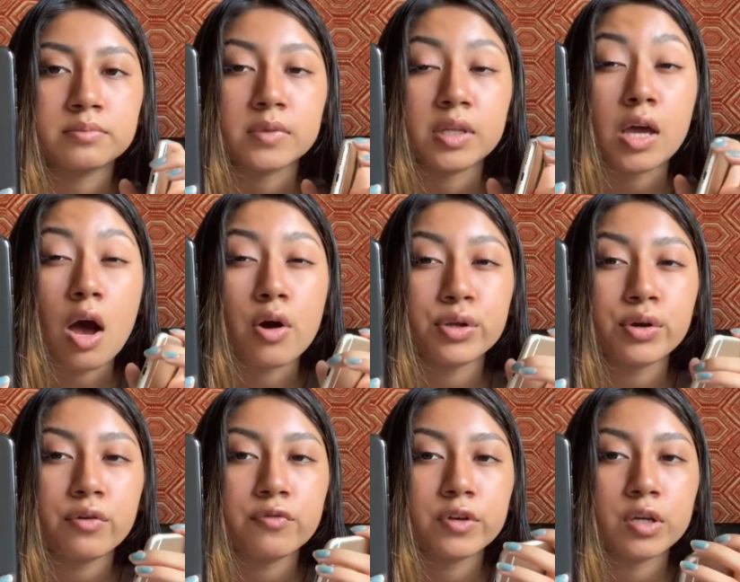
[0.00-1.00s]
the audio
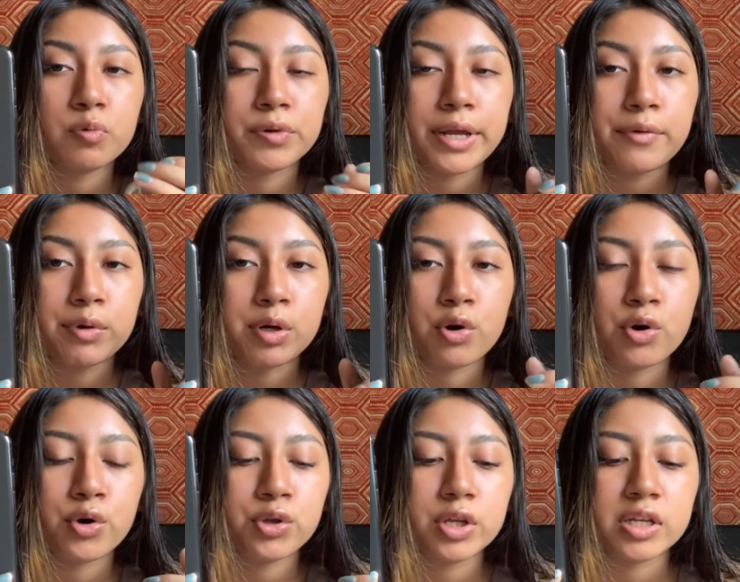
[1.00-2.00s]
of it when I
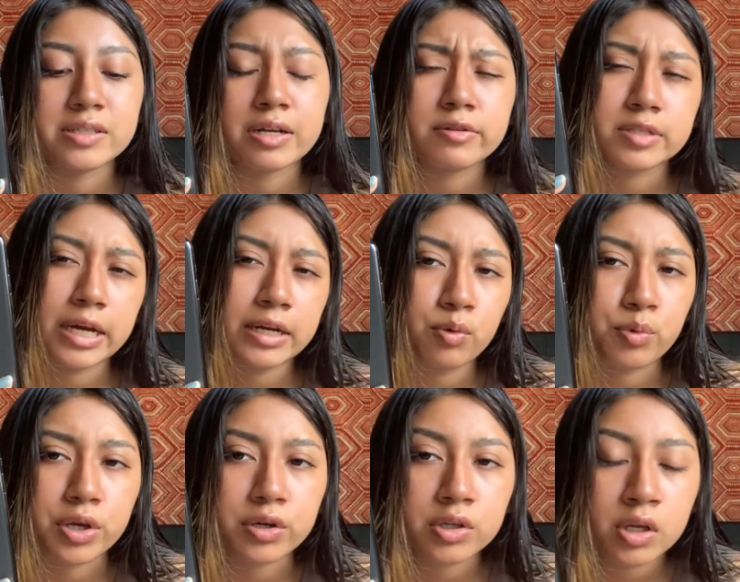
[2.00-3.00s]
record, it sounds kind of
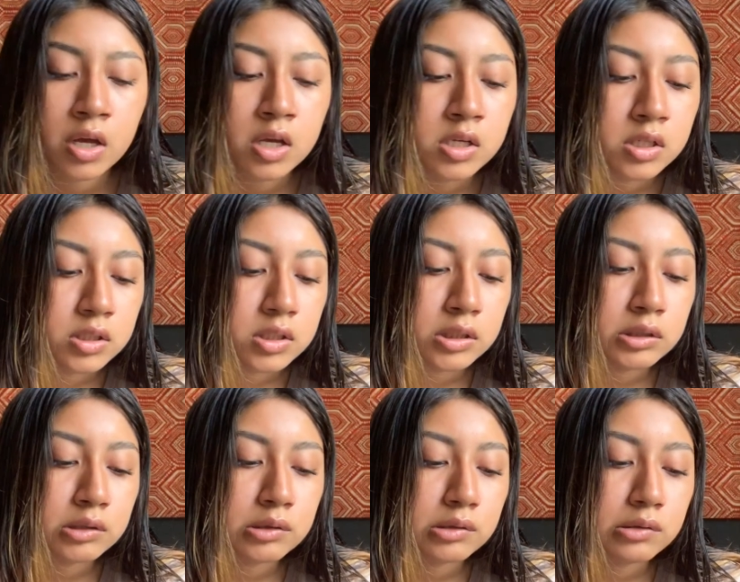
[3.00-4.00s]
weird,
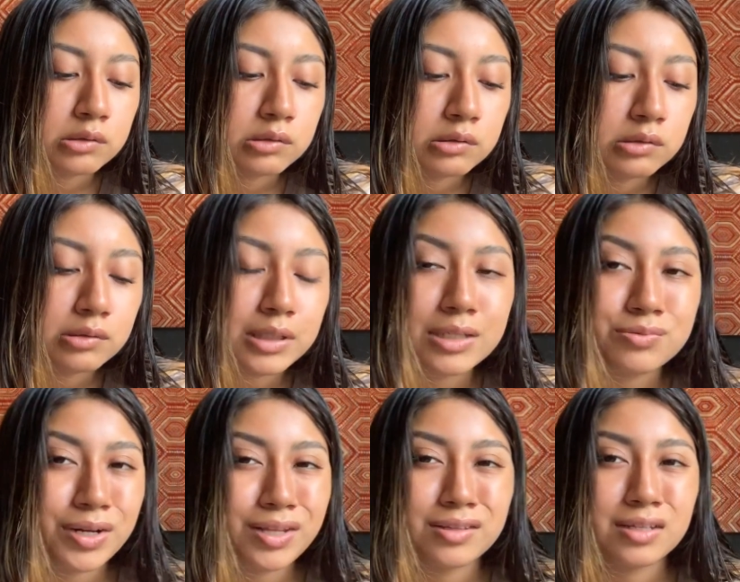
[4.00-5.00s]
so that's
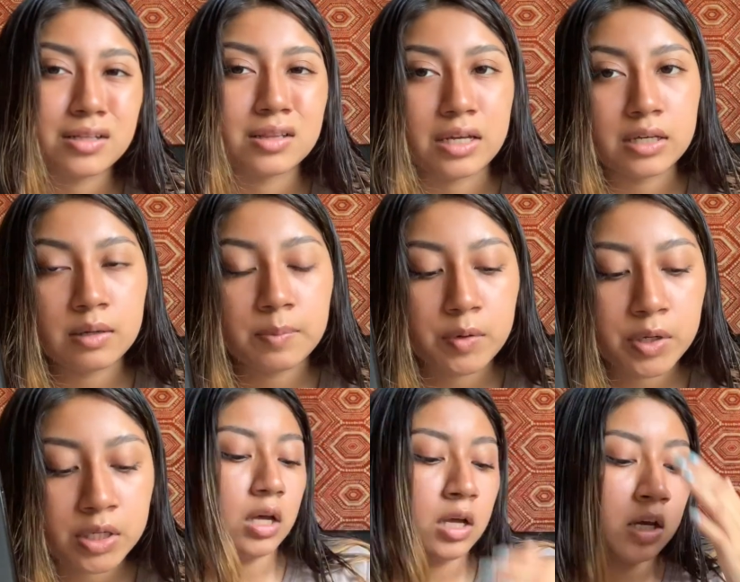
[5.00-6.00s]
what I didn't like about
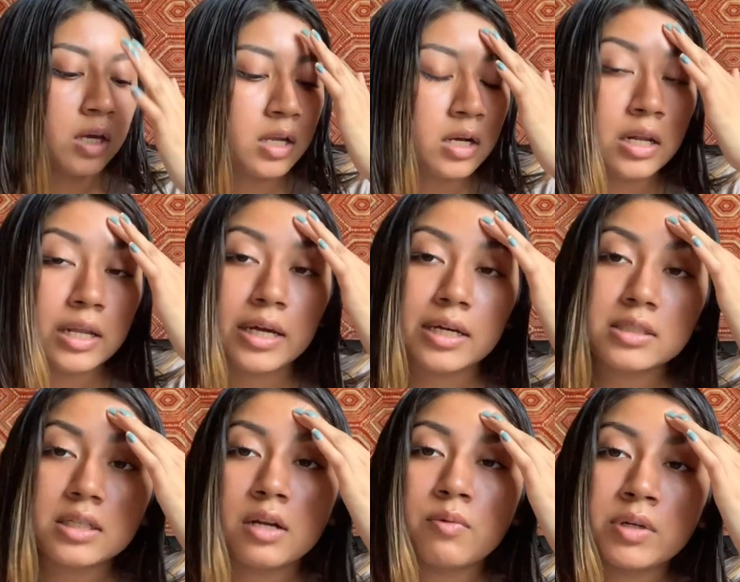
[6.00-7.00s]
it. And like I
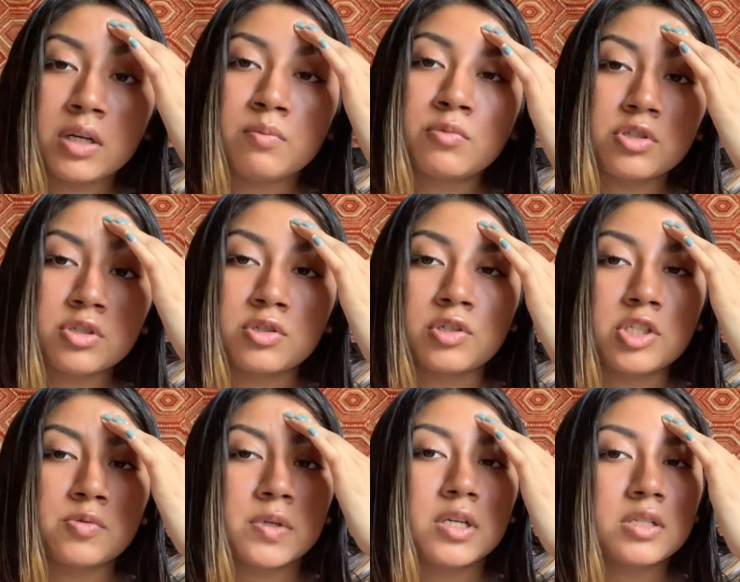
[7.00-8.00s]
said, I wanted more storage
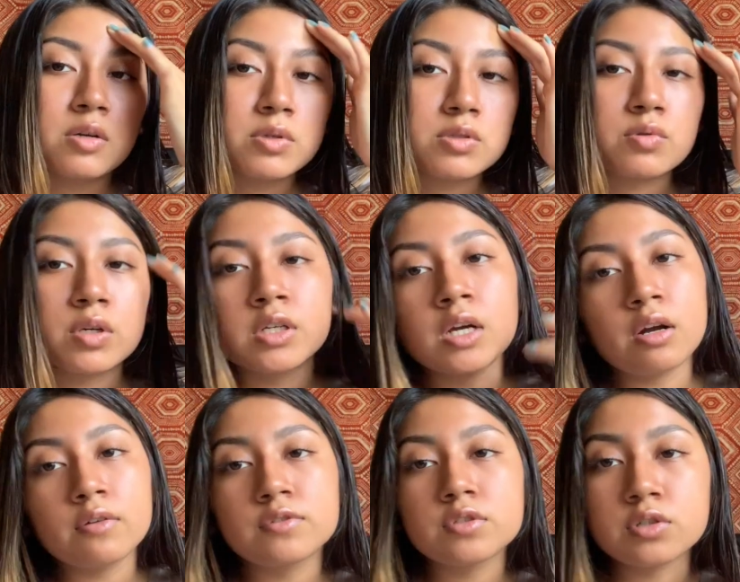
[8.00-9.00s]
because I was running out
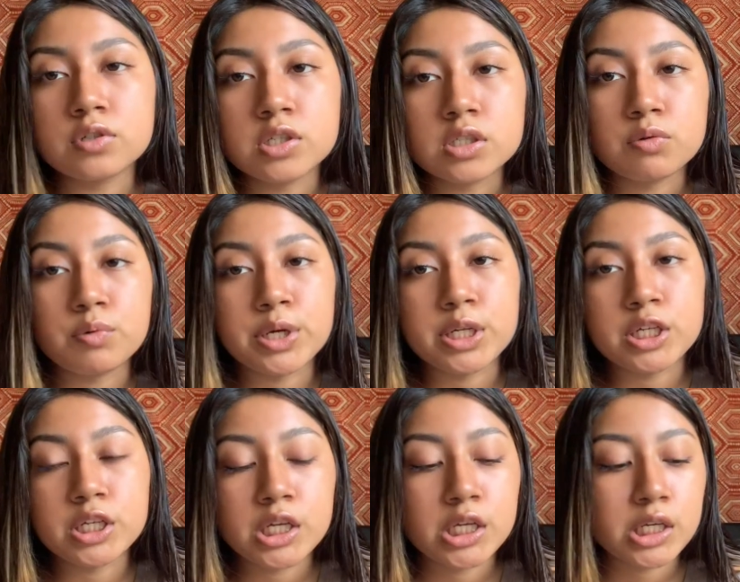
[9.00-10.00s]
of storage already,
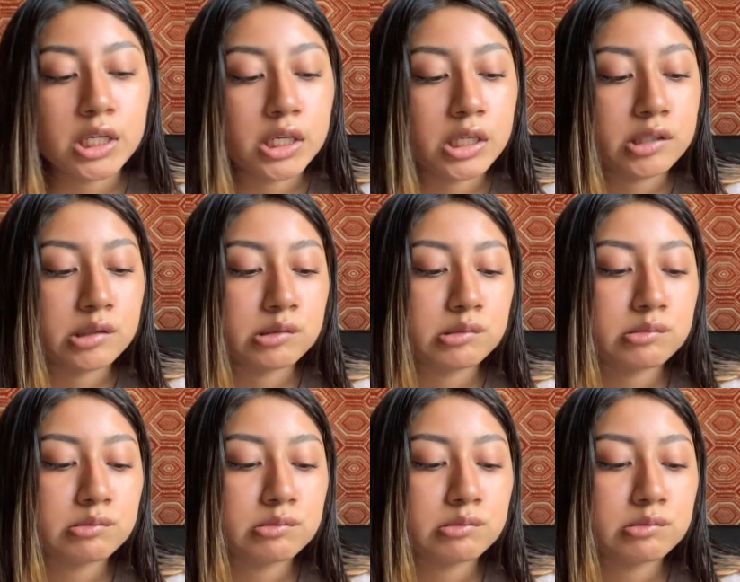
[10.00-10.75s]
and